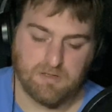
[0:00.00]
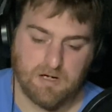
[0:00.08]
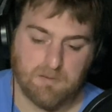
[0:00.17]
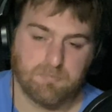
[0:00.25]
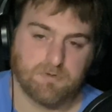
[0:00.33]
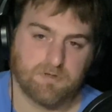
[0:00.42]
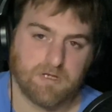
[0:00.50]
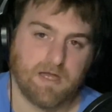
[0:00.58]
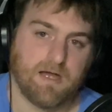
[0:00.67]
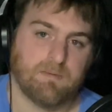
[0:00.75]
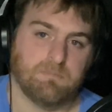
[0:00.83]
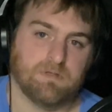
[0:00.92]
upper
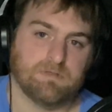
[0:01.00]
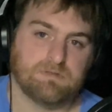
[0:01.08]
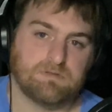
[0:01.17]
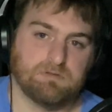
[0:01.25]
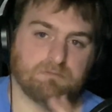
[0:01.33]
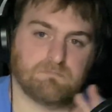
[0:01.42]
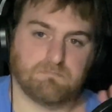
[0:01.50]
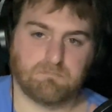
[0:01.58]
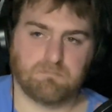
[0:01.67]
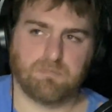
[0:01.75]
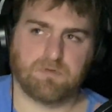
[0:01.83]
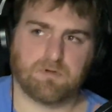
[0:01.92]
cabinets,
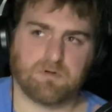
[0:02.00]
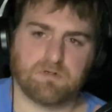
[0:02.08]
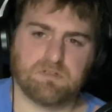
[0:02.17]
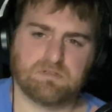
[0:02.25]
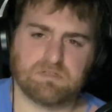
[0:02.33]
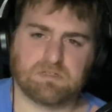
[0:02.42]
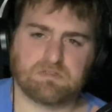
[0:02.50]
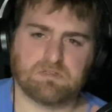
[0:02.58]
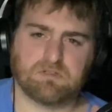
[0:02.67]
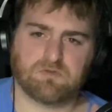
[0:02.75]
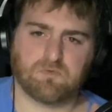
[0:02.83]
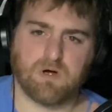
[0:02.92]

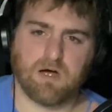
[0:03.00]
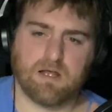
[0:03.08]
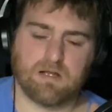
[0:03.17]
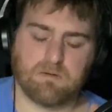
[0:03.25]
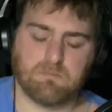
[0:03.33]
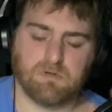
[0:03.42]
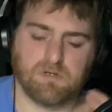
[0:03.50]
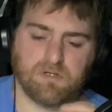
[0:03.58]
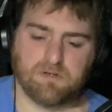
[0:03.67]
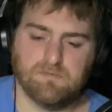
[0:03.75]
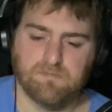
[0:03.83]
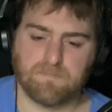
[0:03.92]
36-inch wide I
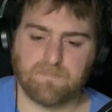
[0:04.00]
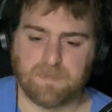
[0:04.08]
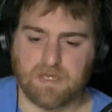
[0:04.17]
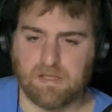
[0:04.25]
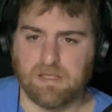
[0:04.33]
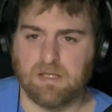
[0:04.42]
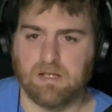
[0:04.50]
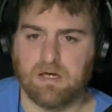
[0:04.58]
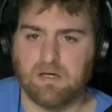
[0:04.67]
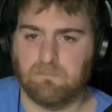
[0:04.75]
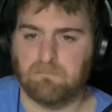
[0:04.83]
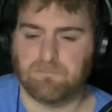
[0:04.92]
believe, and then
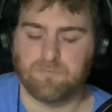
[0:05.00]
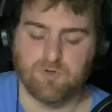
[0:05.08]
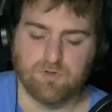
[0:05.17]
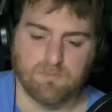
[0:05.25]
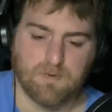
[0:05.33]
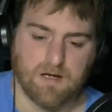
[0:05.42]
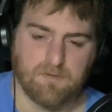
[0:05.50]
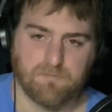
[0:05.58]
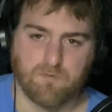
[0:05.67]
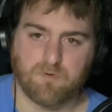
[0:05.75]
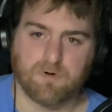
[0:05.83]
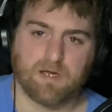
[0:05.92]
I
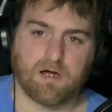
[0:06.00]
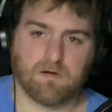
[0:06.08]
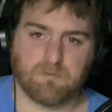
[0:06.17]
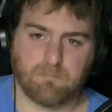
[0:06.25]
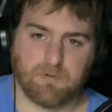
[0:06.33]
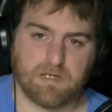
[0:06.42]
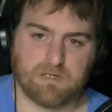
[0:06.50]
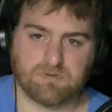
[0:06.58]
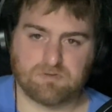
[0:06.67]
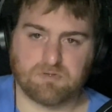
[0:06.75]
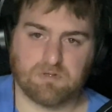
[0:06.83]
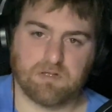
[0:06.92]
2x4'd out a base
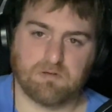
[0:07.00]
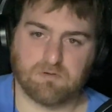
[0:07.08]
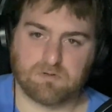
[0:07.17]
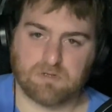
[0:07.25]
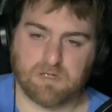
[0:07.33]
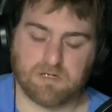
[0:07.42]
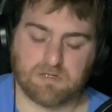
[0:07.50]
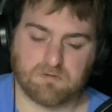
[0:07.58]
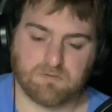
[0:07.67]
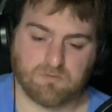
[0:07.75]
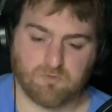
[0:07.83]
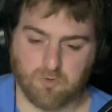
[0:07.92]
so they looked like
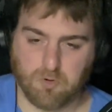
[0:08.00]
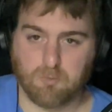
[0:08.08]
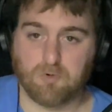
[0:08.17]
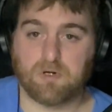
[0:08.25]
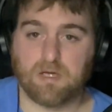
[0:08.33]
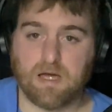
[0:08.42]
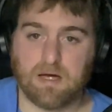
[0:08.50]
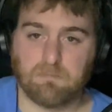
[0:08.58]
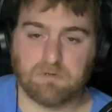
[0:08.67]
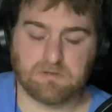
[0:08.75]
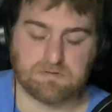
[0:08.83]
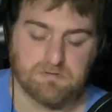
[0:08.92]
normal
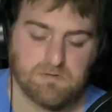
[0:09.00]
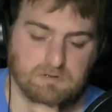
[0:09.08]
cabinets,